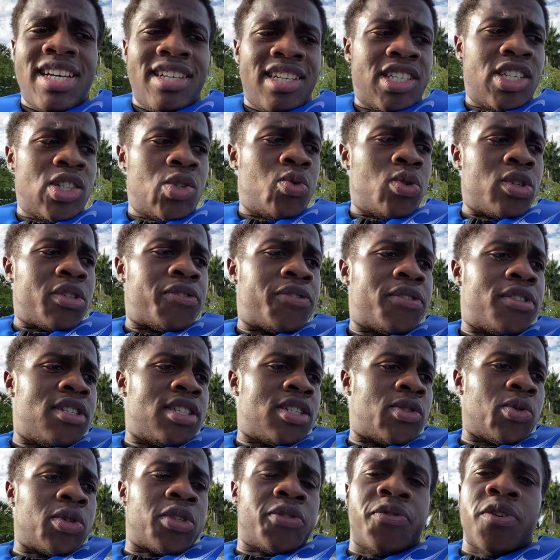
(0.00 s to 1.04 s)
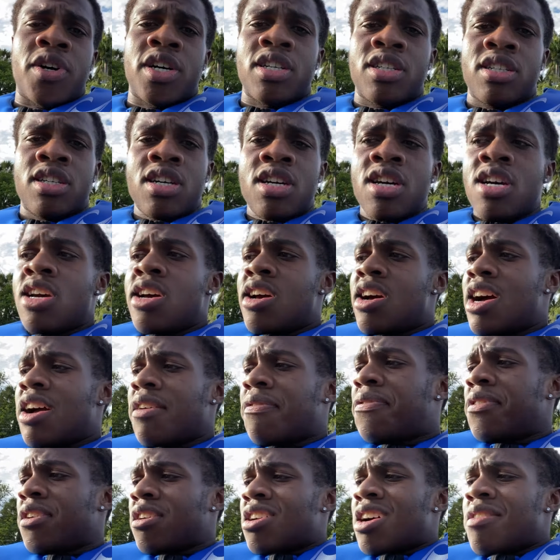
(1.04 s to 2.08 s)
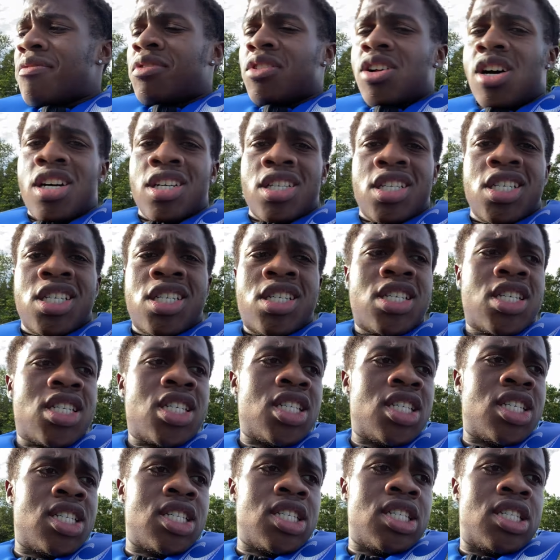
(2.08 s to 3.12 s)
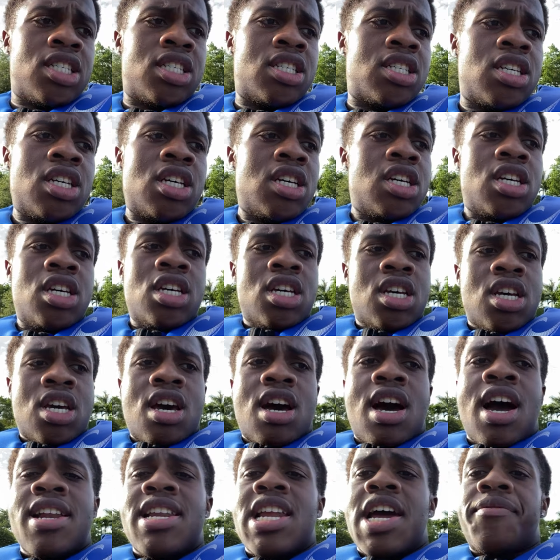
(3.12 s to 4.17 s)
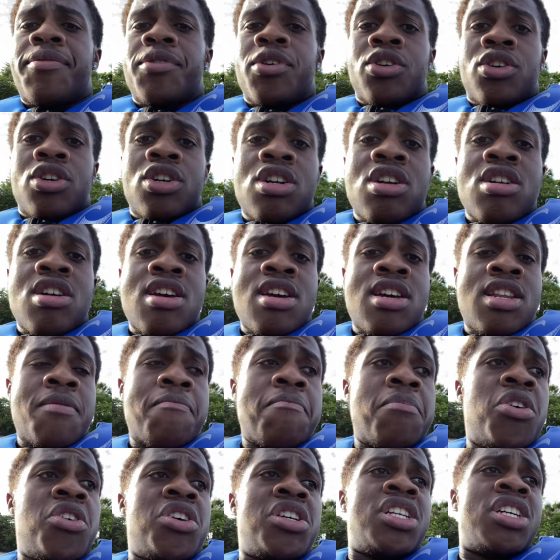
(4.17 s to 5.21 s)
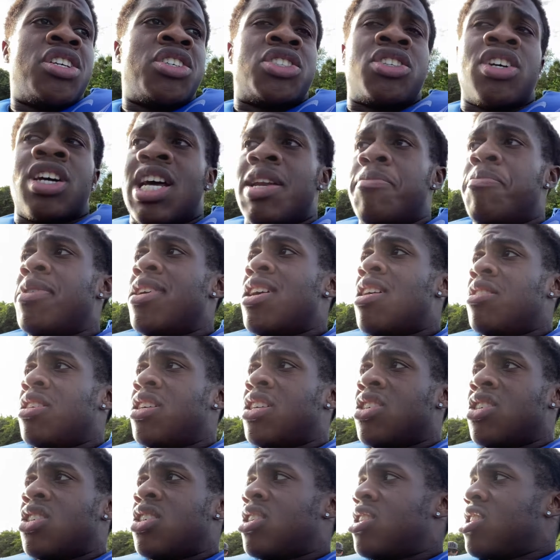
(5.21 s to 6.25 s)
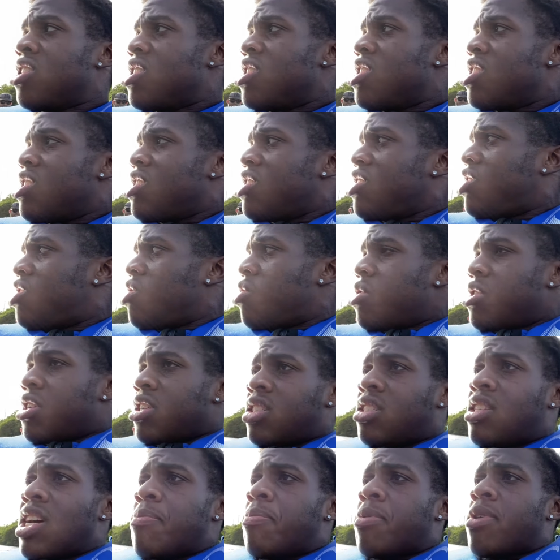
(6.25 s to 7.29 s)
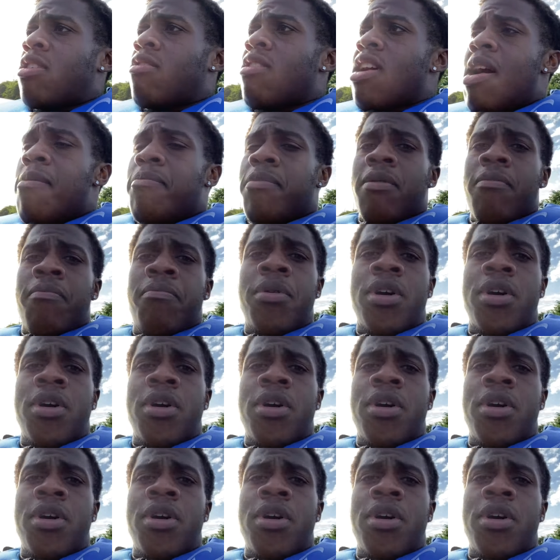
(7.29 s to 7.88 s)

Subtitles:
Yeah. This was fun. I figured I'd vlog this because this. I never in a million years thought I'd be out here doing this type of crap.